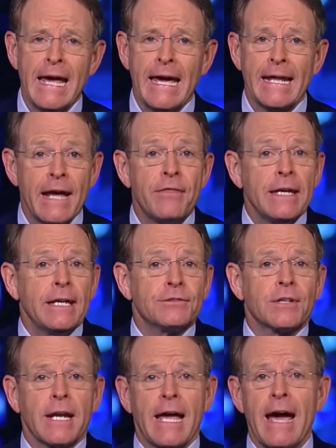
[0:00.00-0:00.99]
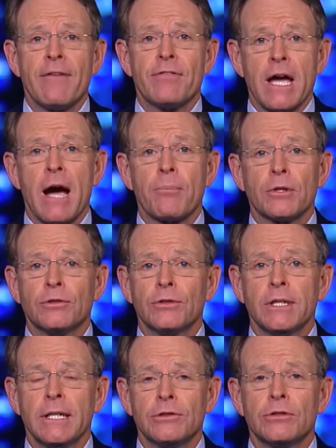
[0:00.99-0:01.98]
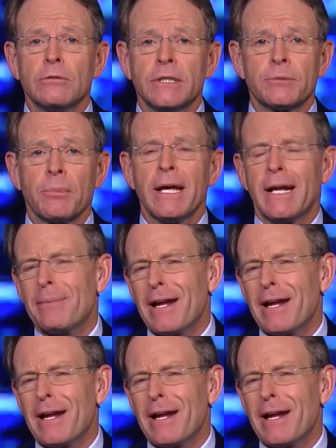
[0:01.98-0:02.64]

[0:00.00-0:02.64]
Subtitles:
And I think he's going to have the opportunity to explain.